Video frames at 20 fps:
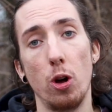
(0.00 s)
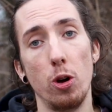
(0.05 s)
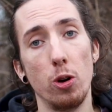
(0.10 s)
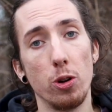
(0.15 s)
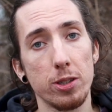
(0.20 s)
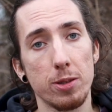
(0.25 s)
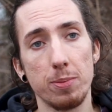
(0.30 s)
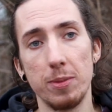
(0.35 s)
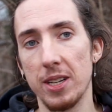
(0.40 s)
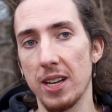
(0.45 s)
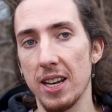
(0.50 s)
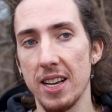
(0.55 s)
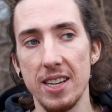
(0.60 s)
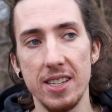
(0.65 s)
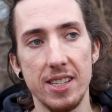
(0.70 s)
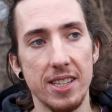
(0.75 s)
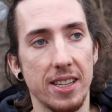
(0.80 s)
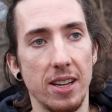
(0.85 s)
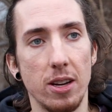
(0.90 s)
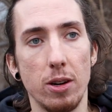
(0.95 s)

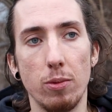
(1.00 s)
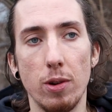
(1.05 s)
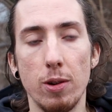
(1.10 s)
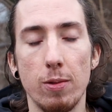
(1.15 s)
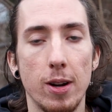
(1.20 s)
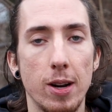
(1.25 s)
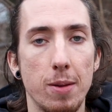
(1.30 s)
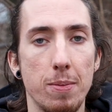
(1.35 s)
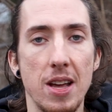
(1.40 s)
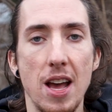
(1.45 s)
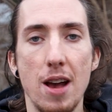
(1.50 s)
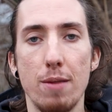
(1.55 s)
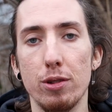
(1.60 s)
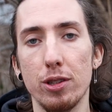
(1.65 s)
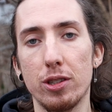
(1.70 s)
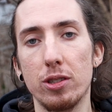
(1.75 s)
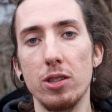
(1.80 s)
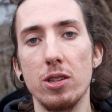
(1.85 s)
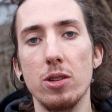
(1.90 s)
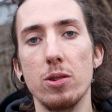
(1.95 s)
Ultimately, still, we want to be
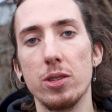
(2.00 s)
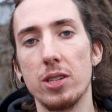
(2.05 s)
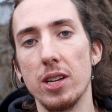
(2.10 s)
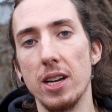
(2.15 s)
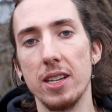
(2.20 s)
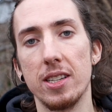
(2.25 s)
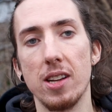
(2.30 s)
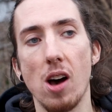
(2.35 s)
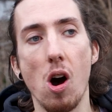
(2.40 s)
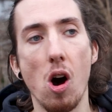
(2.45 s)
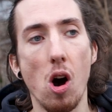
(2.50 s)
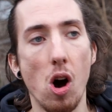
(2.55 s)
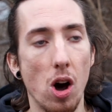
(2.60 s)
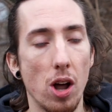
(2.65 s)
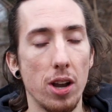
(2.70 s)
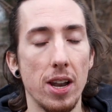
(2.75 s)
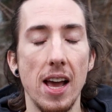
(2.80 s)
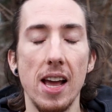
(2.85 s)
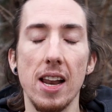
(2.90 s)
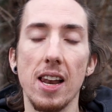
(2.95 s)
able to use it
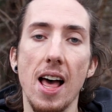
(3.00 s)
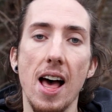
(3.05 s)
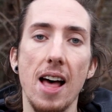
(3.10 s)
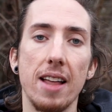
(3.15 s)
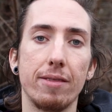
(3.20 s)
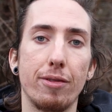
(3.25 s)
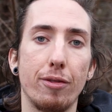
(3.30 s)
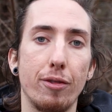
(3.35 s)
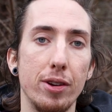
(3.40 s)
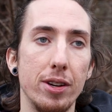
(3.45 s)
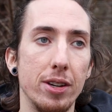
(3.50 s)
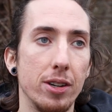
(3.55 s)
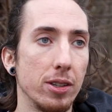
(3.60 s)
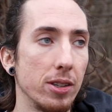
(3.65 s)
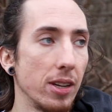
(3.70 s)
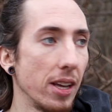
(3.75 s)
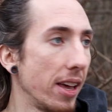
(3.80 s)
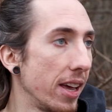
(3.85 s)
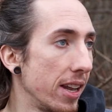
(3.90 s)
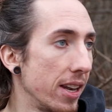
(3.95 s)
on a
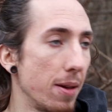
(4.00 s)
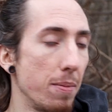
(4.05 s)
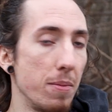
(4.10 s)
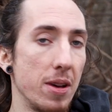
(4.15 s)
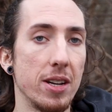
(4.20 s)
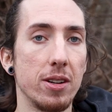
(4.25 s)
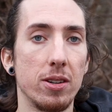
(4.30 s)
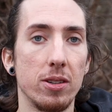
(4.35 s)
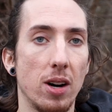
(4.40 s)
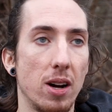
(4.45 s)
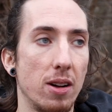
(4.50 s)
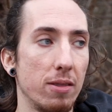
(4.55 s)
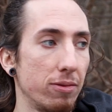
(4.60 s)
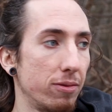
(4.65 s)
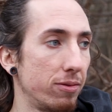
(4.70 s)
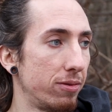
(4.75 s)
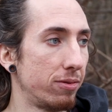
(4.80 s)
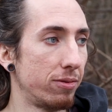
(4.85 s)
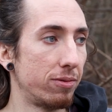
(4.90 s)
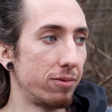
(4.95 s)
landfill in the middle of
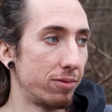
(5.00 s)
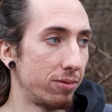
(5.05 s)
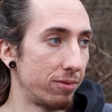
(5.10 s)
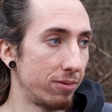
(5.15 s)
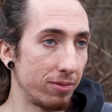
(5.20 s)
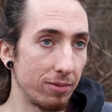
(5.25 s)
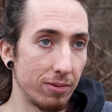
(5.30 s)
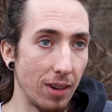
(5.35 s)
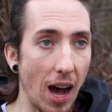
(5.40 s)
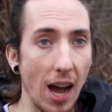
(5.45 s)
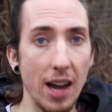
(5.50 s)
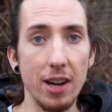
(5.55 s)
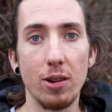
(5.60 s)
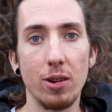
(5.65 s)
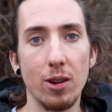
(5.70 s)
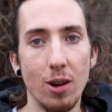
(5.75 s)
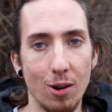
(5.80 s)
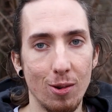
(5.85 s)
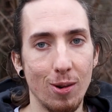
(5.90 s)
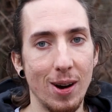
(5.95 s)
I
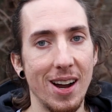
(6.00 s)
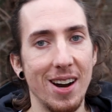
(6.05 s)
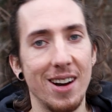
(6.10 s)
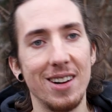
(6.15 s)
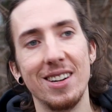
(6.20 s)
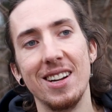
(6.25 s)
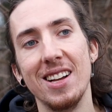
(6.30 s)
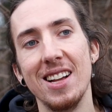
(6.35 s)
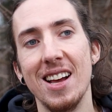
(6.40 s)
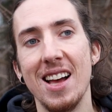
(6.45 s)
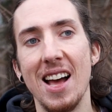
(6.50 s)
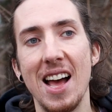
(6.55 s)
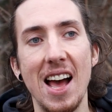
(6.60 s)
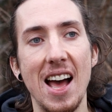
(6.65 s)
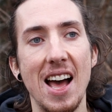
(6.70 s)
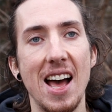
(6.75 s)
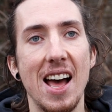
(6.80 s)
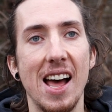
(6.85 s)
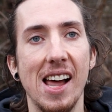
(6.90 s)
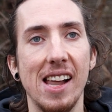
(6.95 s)
don't know where
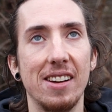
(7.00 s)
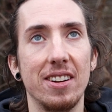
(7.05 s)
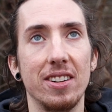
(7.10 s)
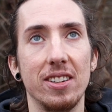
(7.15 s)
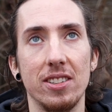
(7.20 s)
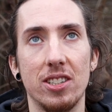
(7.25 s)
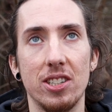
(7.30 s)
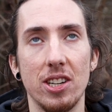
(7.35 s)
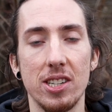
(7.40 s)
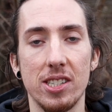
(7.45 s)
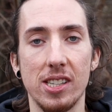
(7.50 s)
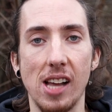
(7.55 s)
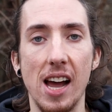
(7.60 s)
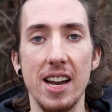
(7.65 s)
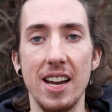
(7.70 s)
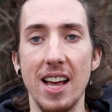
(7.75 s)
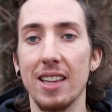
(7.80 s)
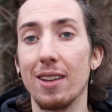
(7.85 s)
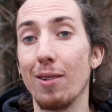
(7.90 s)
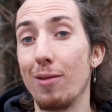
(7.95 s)
and just
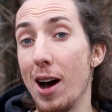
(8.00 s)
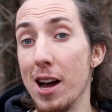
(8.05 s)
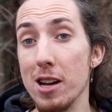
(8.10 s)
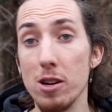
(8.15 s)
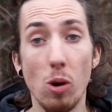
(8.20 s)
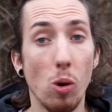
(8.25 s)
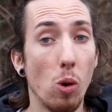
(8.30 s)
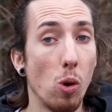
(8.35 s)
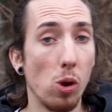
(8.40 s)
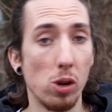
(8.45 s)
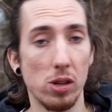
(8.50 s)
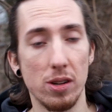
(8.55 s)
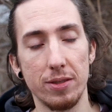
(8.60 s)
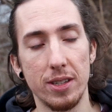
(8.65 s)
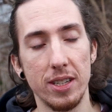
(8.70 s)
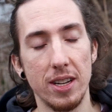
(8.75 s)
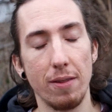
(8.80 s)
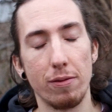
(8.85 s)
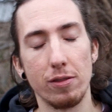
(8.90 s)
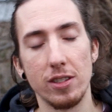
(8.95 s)
identify all of
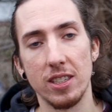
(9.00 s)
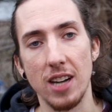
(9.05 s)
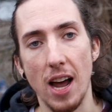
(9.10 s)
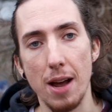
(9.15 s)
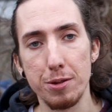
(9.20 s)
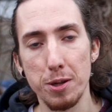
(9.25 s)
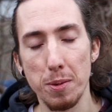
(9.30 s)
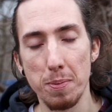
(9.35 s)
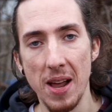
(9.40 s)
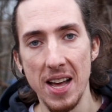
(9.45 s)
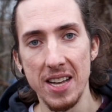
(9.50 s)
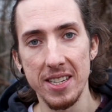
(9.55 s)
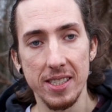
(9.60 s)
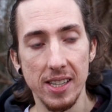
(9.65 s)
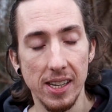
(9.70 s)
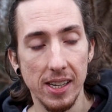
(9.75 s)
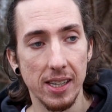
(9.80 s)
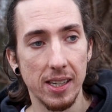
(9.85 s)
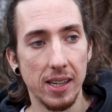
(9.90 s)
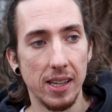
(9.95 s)
the different types of
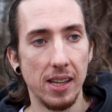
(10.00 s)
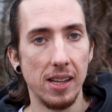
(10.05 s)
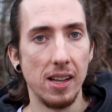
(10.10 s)
plastic.